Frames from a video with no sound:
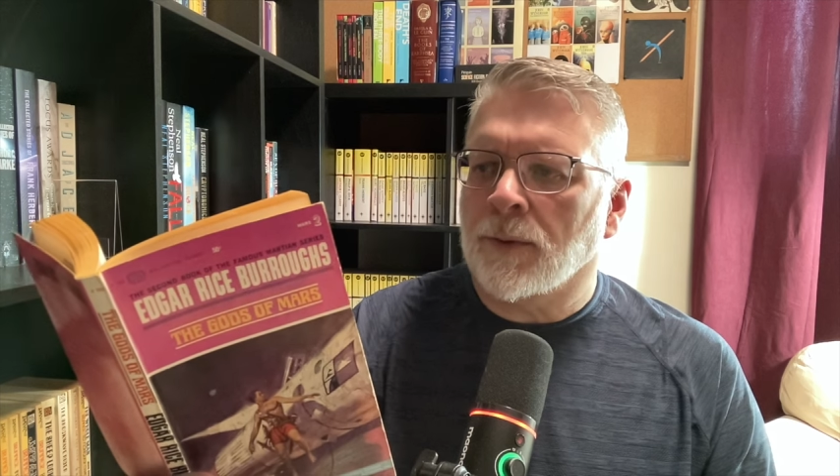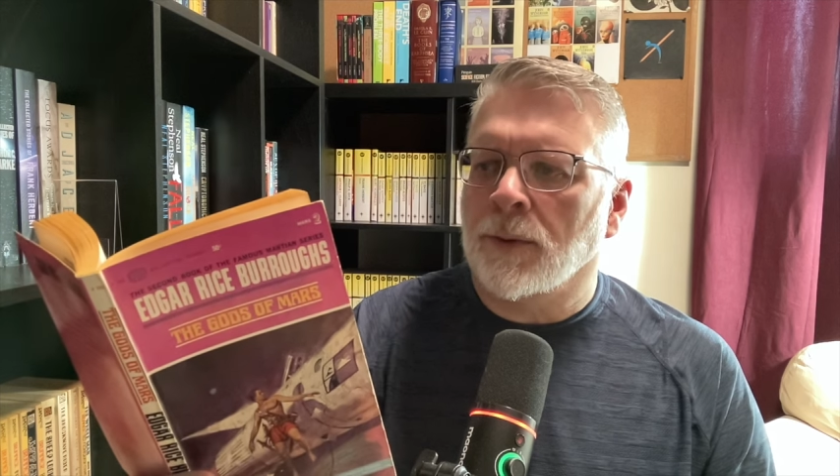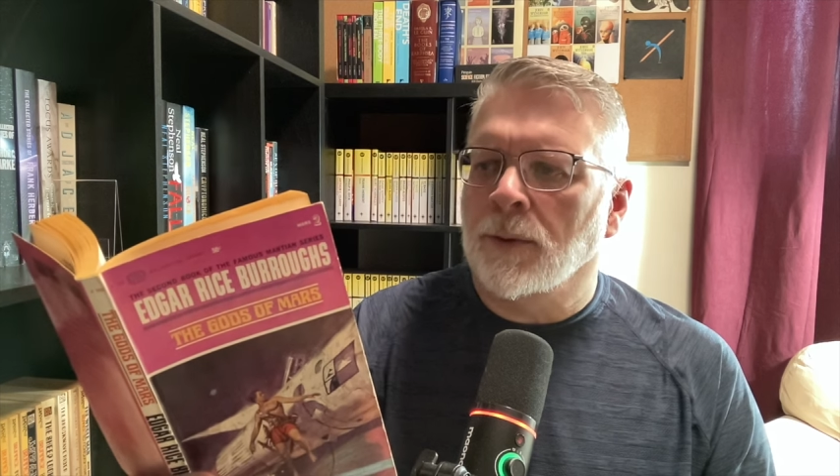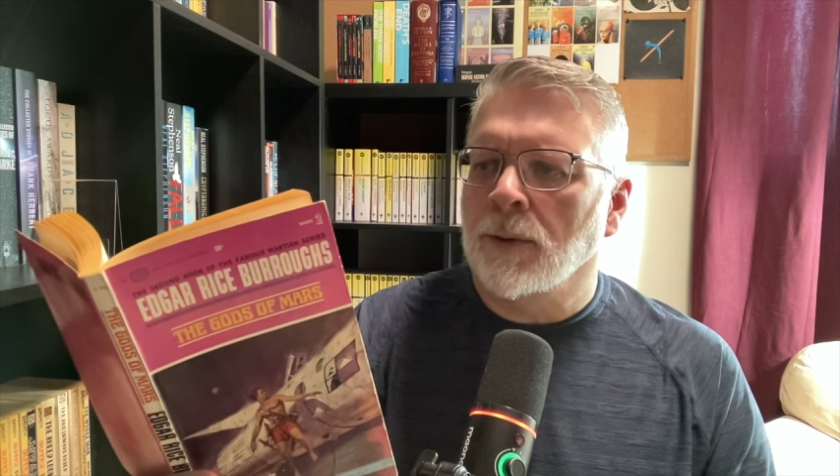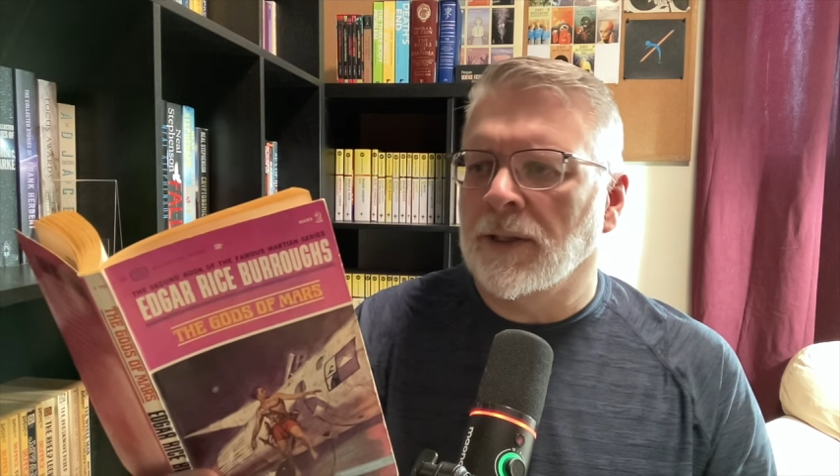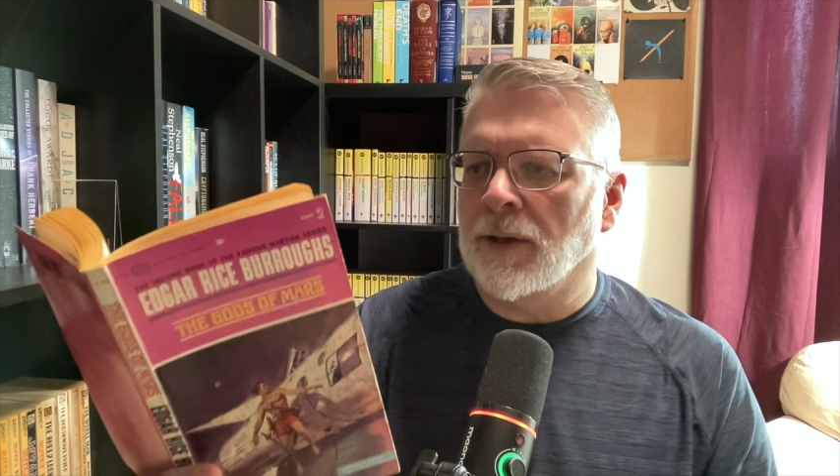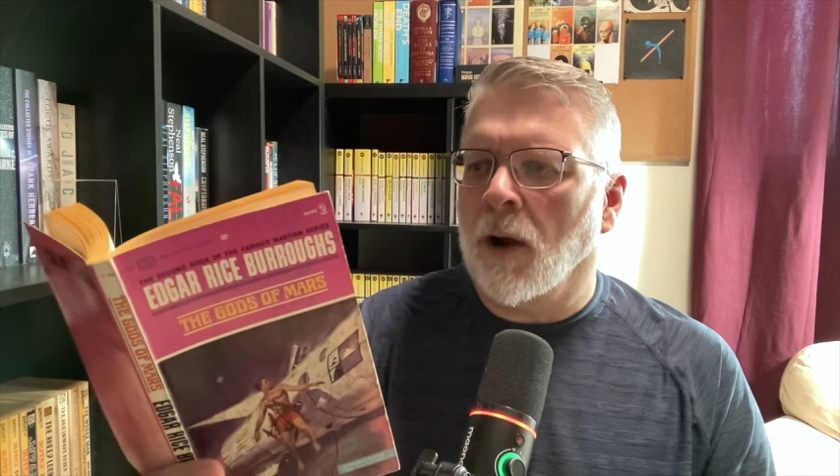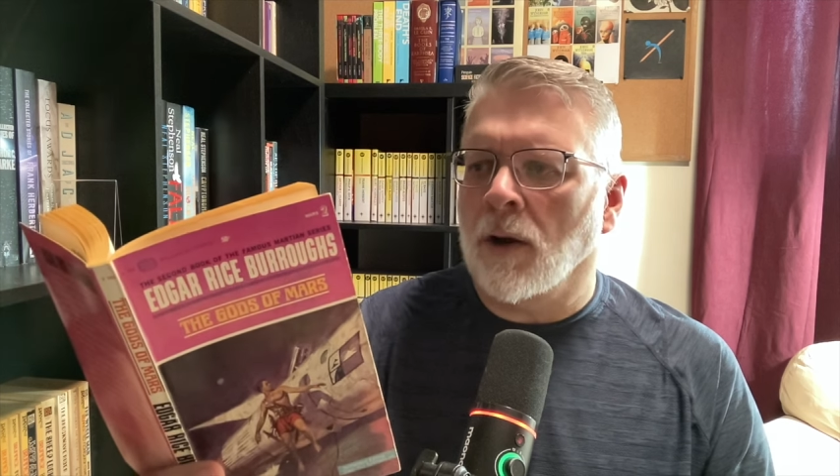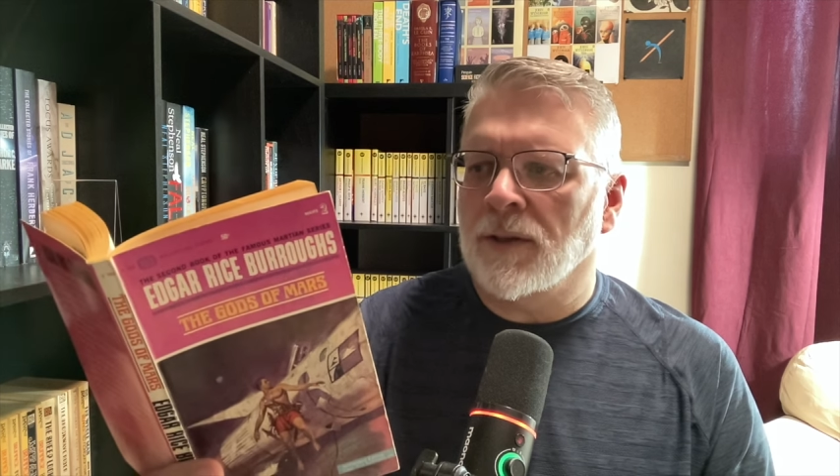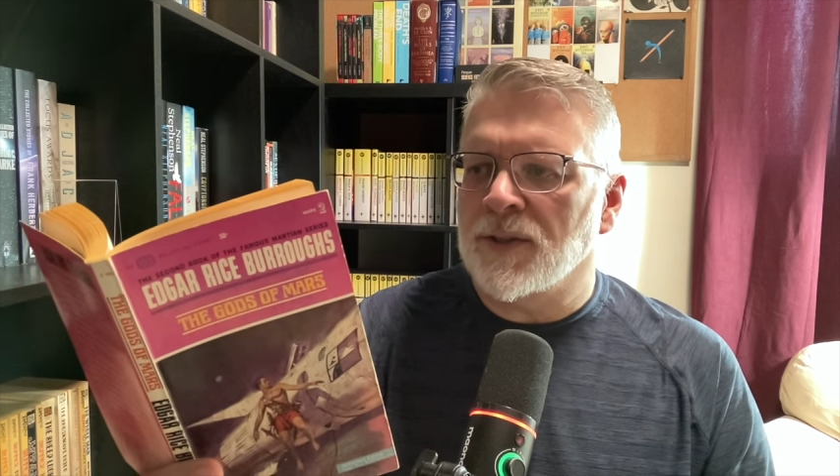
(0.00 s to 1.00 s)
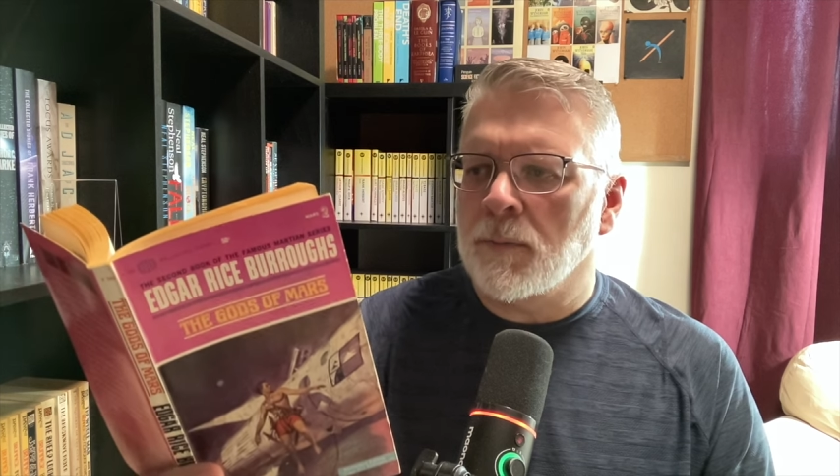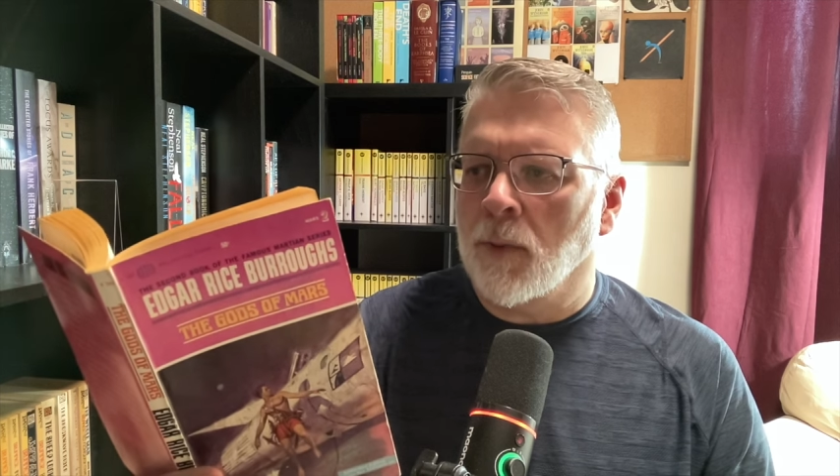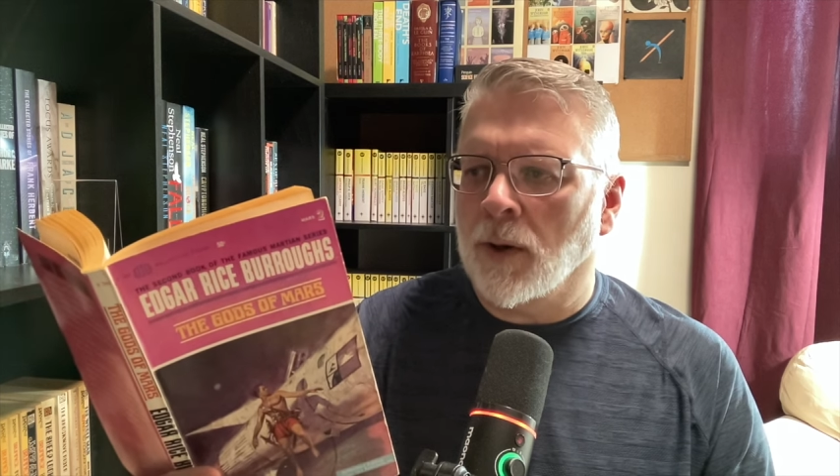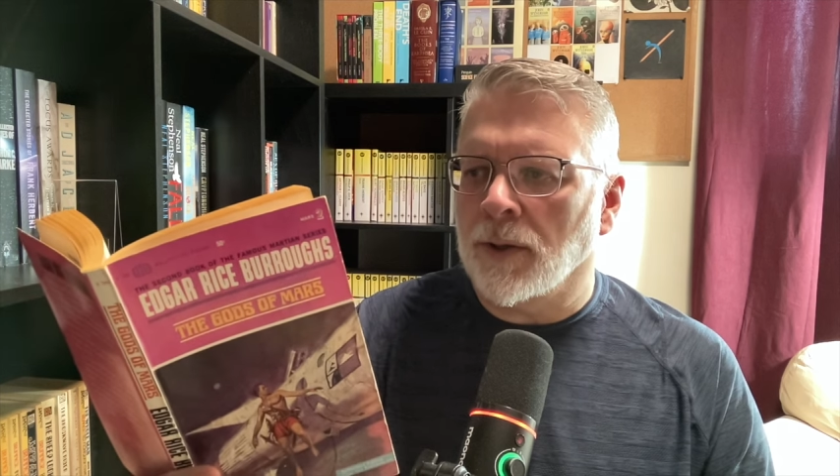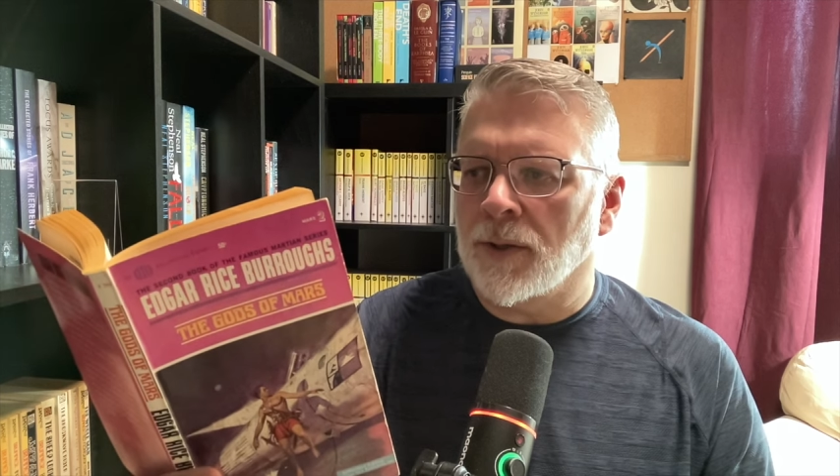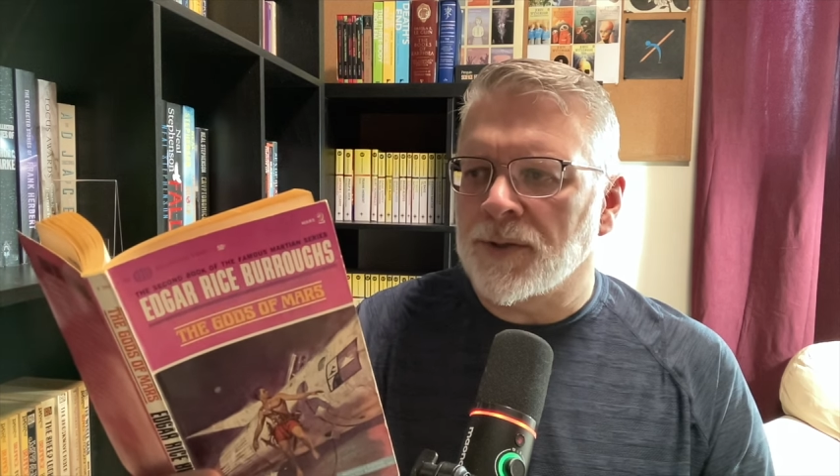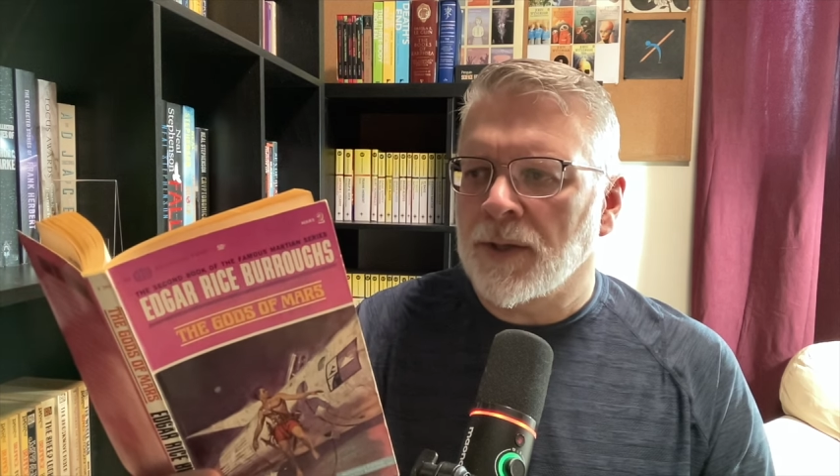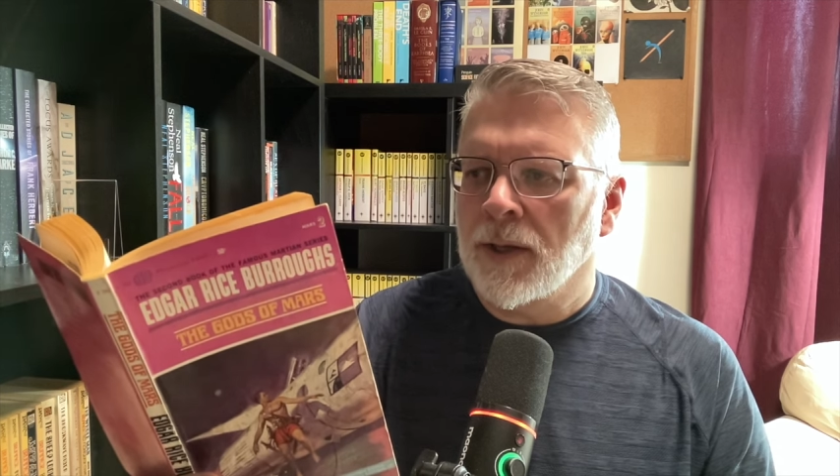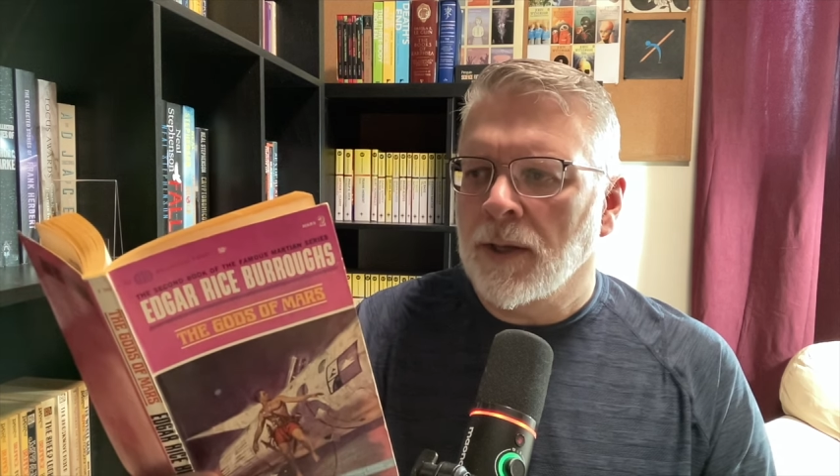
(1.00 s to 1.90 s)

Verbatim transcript: cruel and heartless mortals,